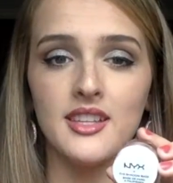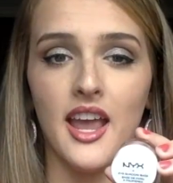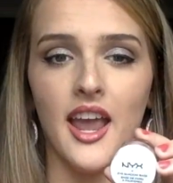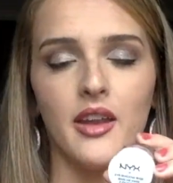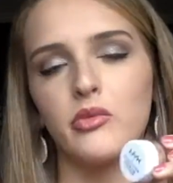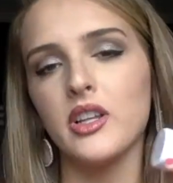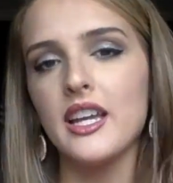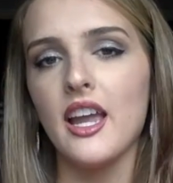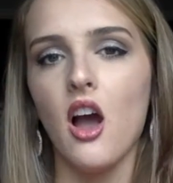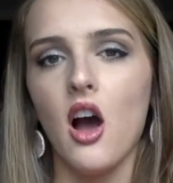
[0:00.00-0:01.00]
and
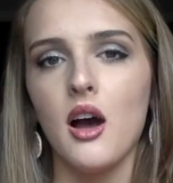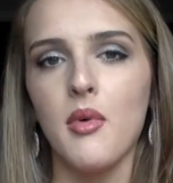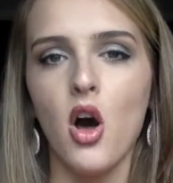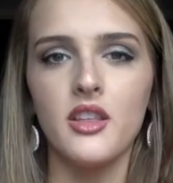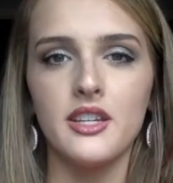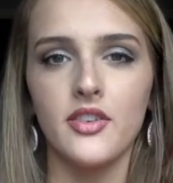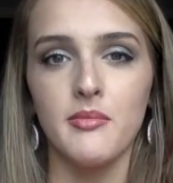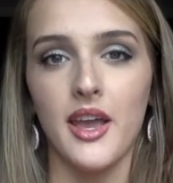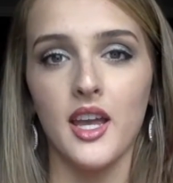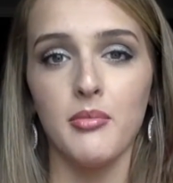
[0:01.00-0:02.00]
really all the different
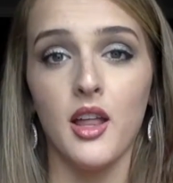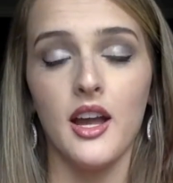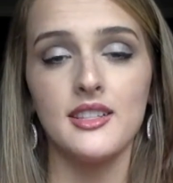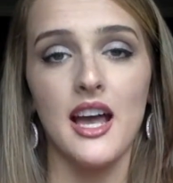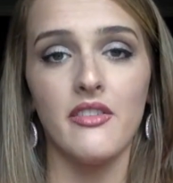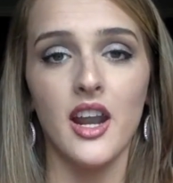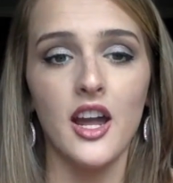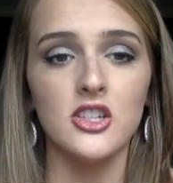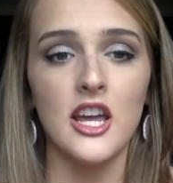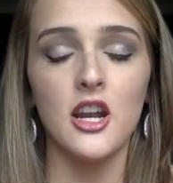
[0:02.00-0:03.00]
makeup lines have an
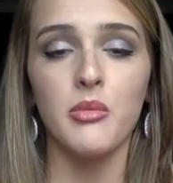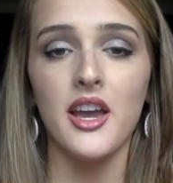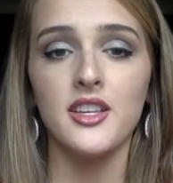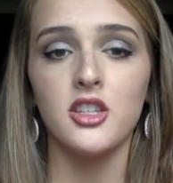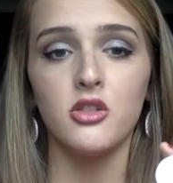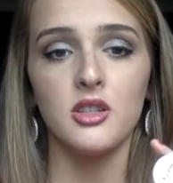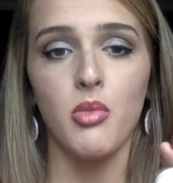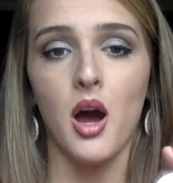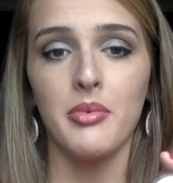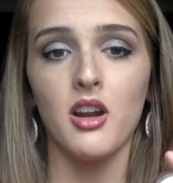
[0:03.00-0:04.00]
eyeshadow base. You just
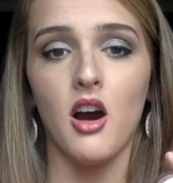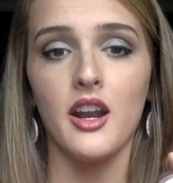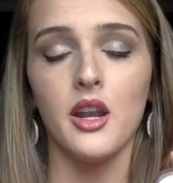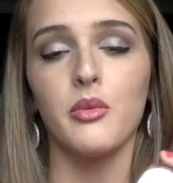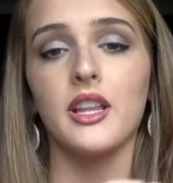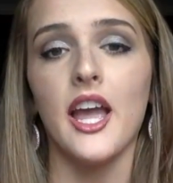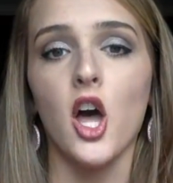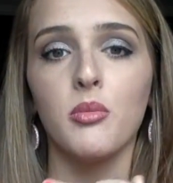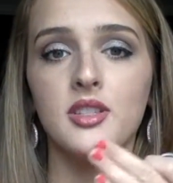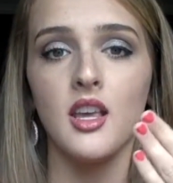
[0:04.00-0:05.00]
pop it on, and it really
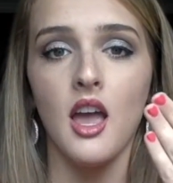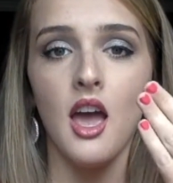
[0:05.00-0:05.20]
helps